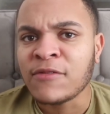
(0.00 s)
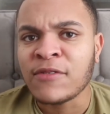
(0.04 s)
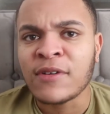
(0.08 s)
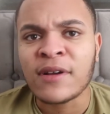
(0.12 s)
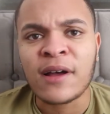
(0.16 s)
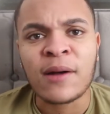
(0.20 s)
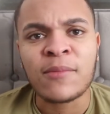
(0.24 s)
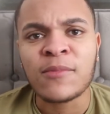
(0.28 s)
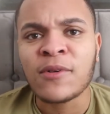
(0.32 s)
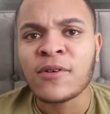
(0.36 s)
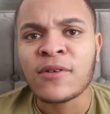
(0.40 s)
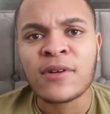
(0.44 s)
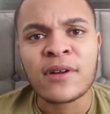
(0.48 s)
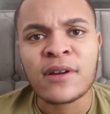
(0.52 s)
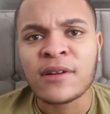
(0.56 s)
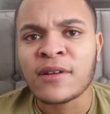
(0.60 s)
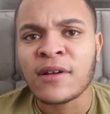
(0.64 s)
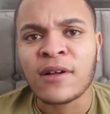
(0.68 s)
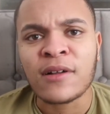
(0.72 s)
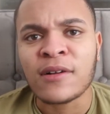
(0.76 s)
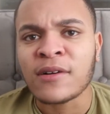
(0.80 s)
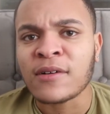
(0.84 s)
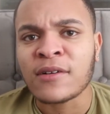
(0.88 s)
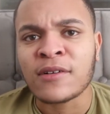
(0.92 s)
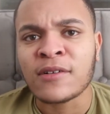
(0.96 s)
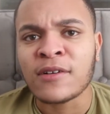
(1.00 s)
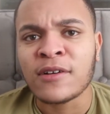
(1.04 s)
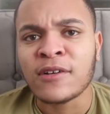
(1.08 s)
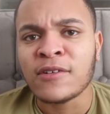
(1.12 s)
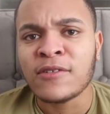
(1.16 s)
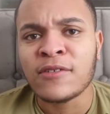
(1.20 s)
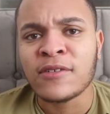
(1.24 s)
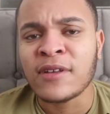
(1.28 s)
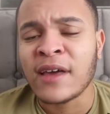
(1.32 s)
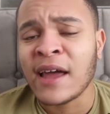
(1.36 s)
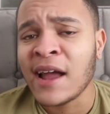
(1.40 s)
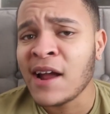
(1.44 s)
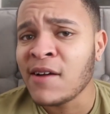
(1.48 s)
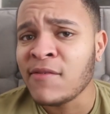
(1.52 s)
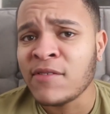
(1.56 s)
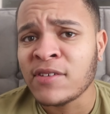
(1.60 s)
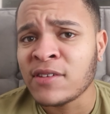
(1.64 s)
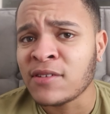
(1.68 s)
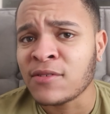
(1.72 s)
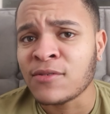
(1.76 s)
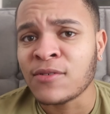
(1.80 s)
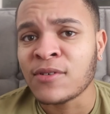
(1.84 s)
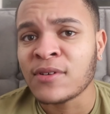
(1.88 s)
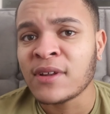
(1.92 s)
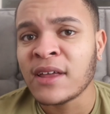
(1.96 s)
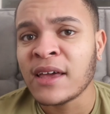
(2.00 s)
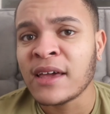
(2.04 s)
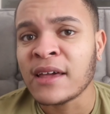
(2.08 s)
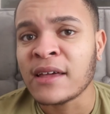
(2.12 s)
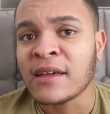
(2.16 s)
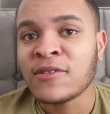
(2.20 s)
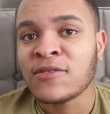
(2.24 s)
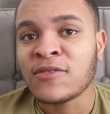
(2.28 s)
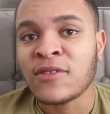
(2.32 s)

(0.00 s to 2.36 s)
You think I'm not gonna do that every single day